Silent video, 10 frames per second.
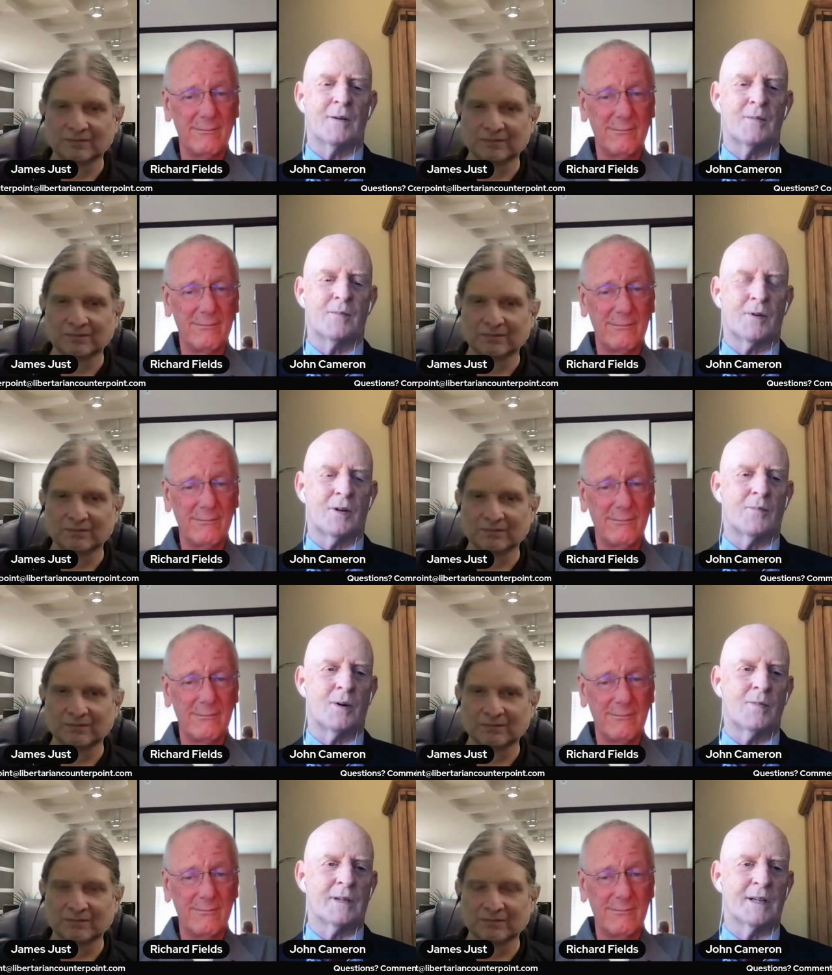Speaker 1: to call it
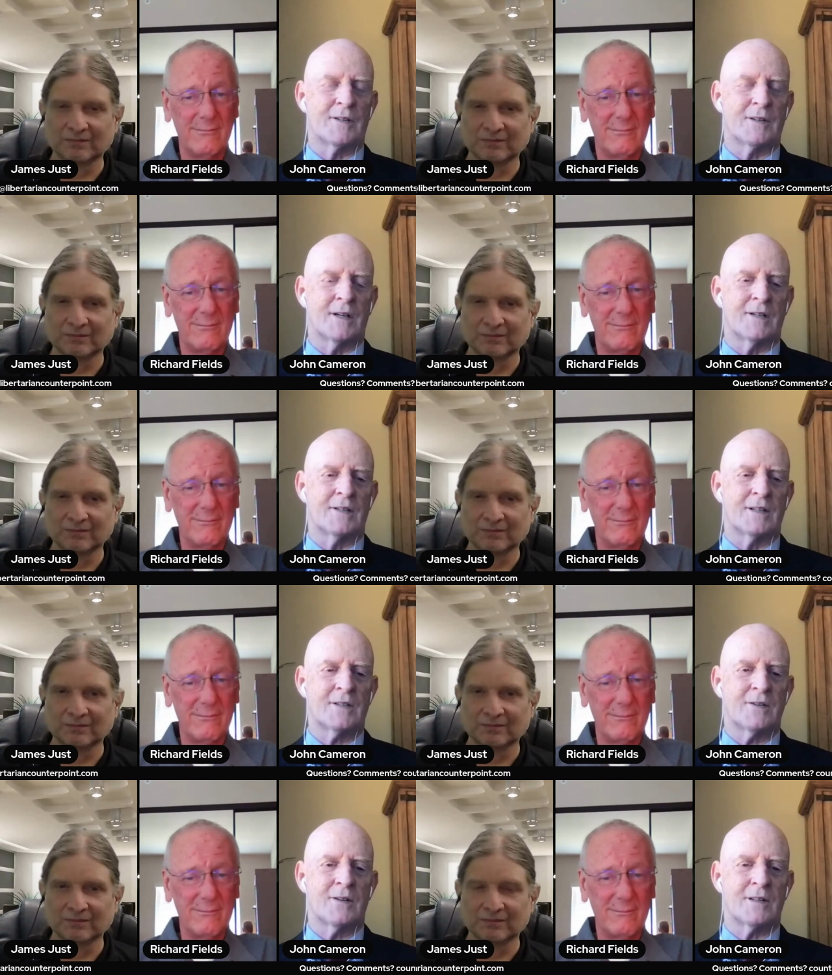public education.
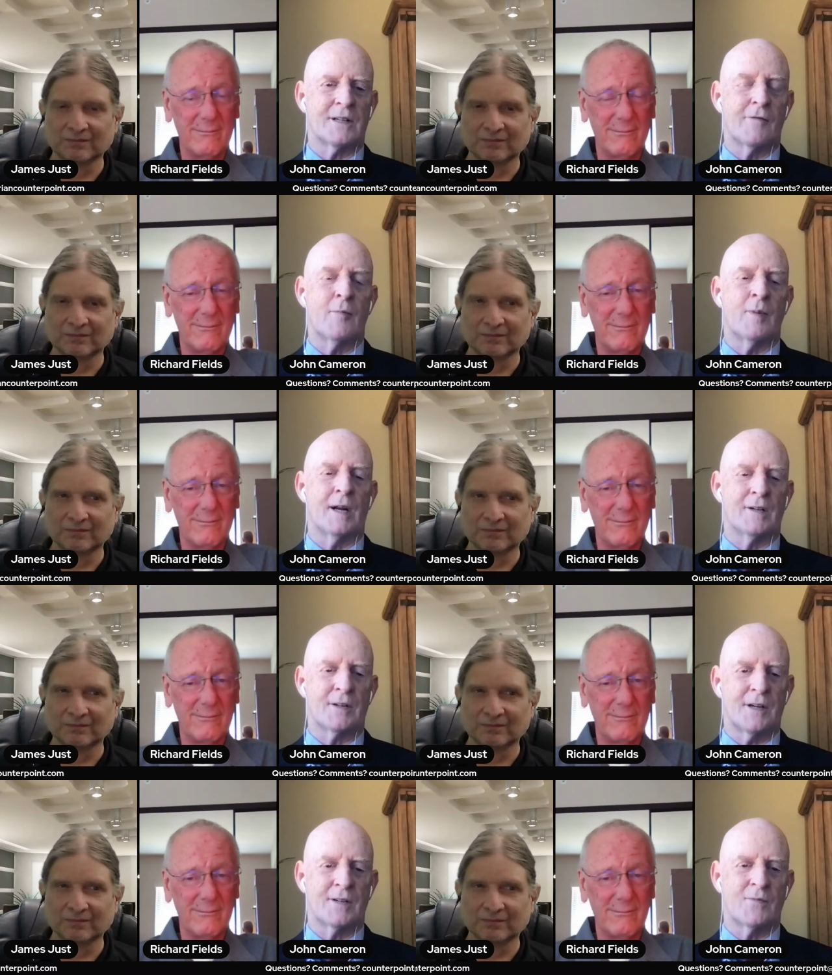Let's call it government
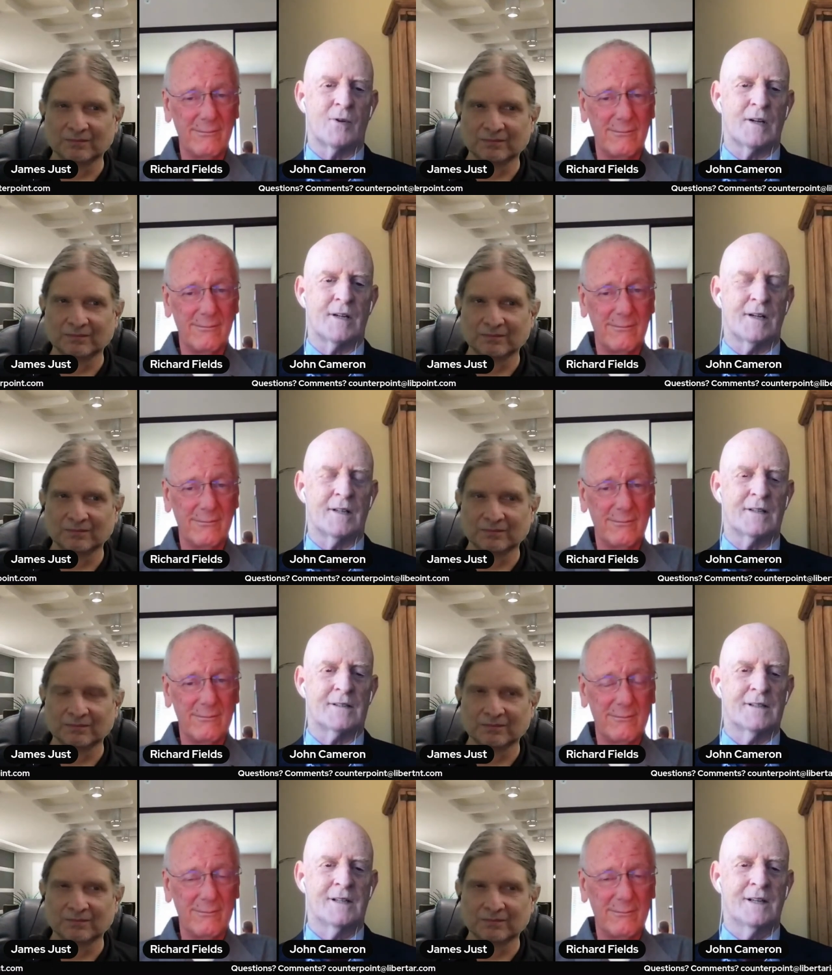education, what it
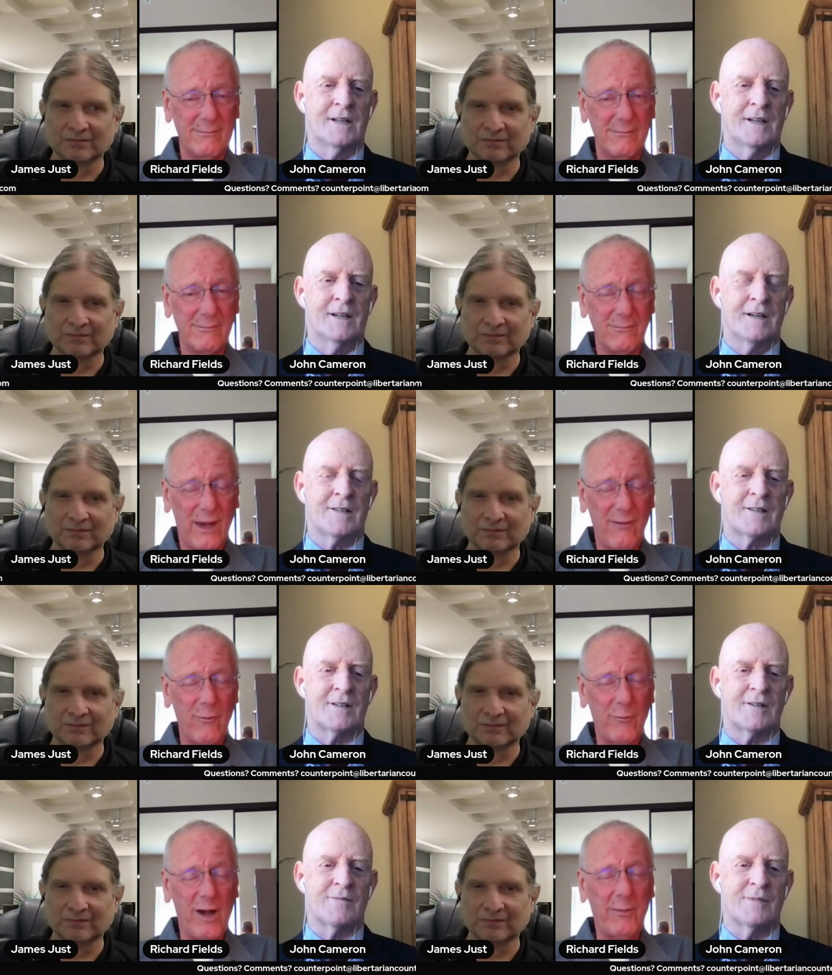is. It's
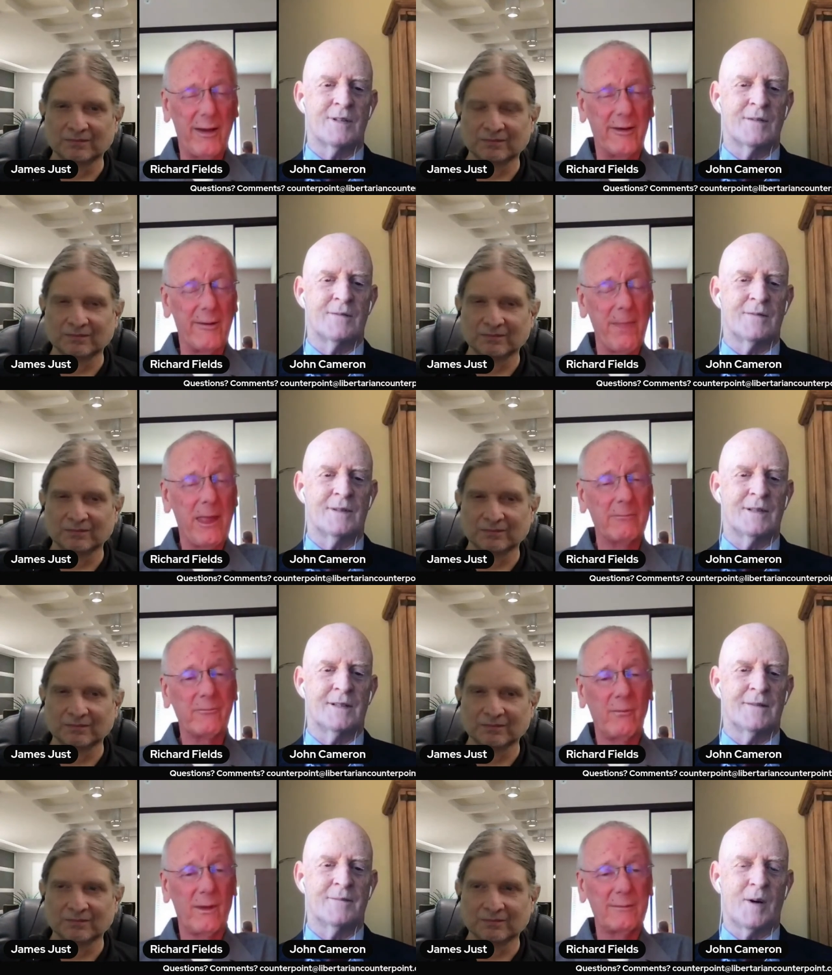the propaganda.
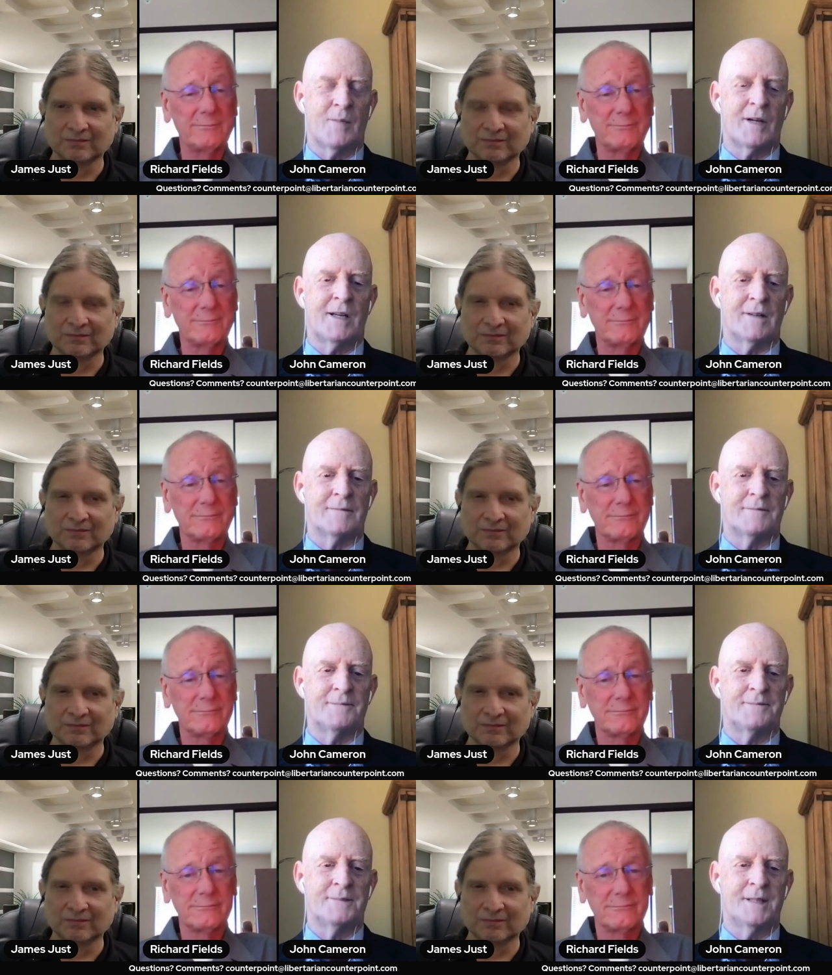Mm-hmm,
Speaker 2: propaganda.
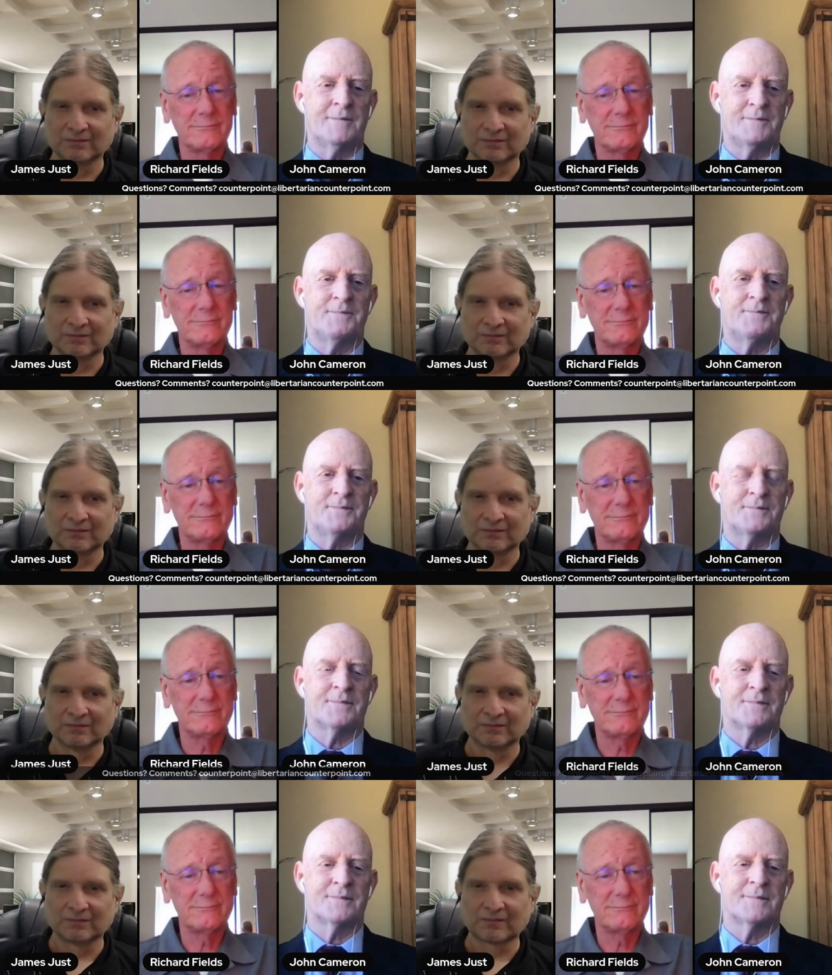Yeah.
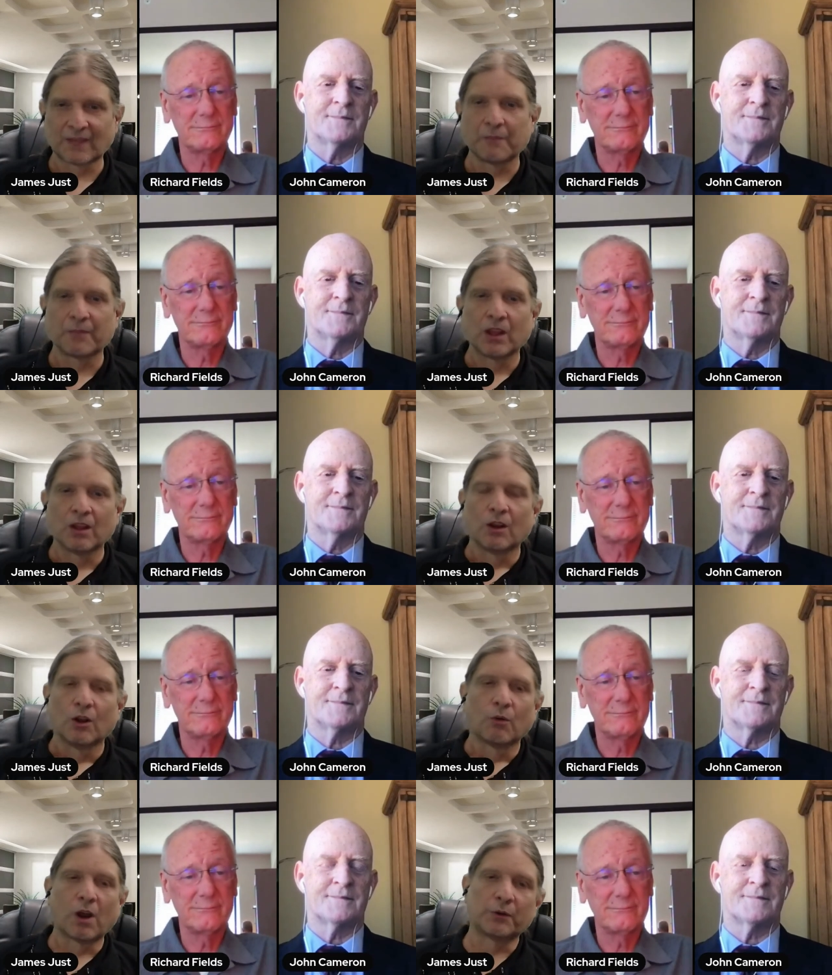yeah.
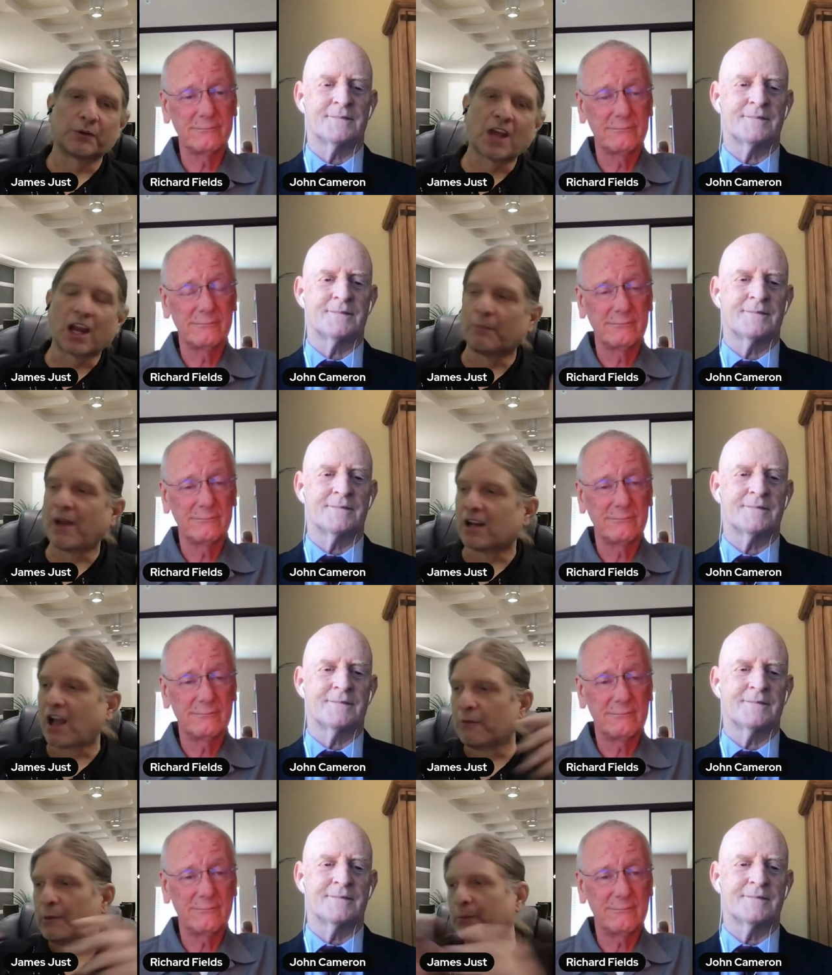Well, as we talk about
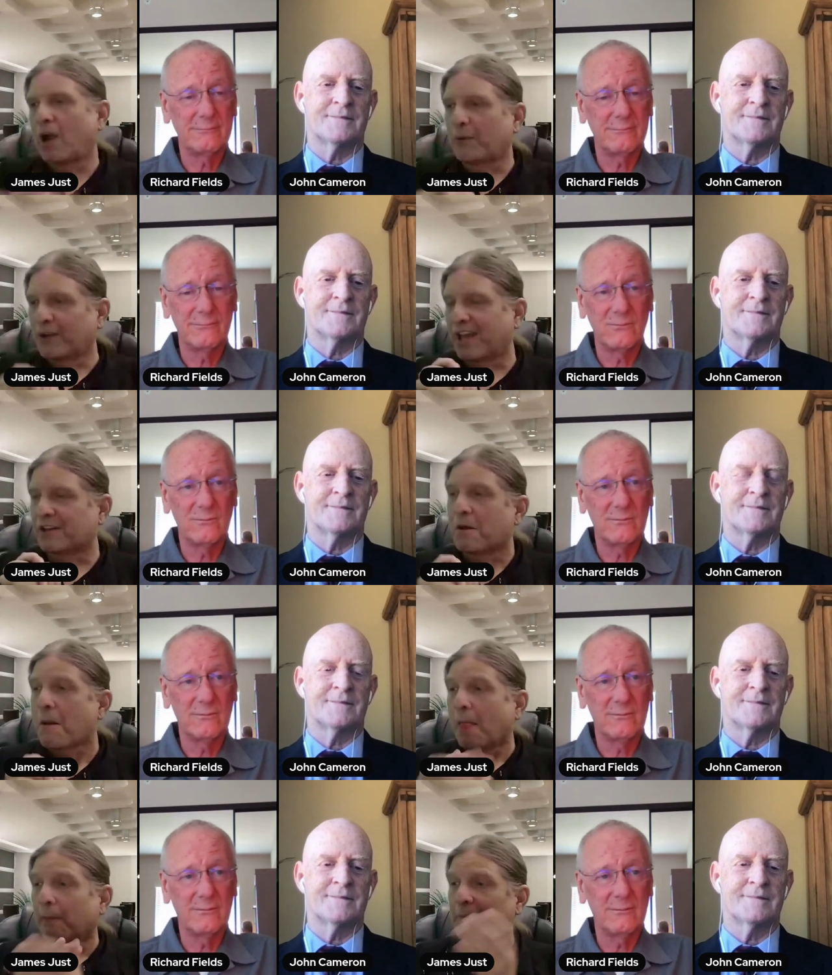government propaganda,
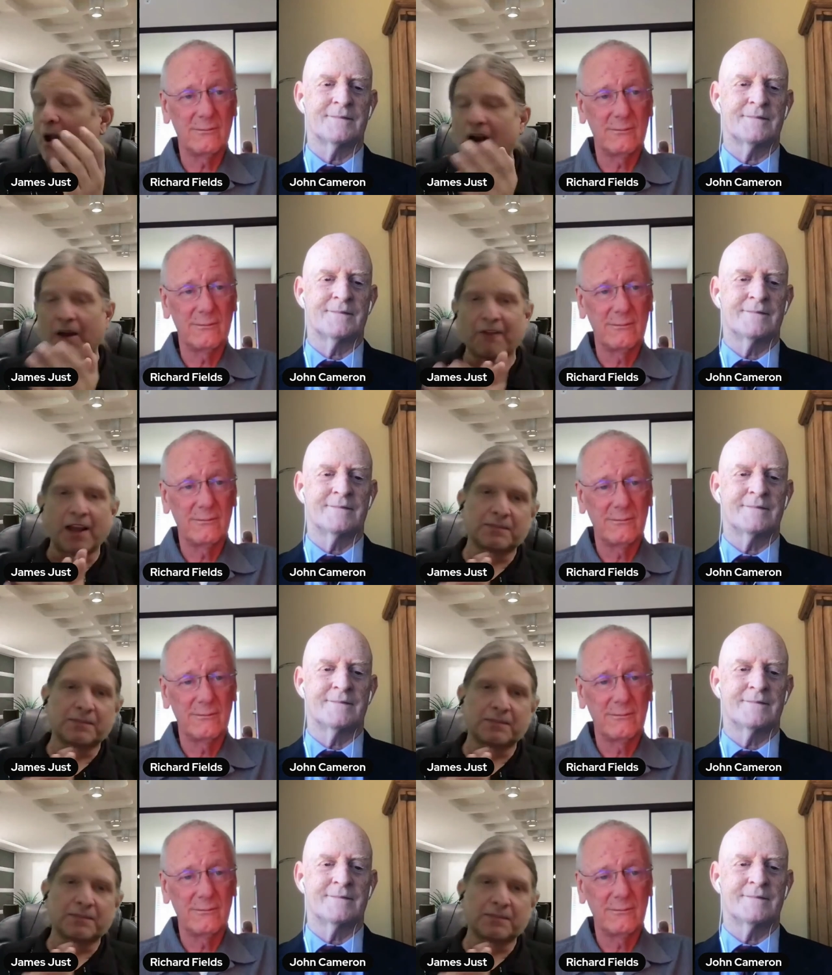our vice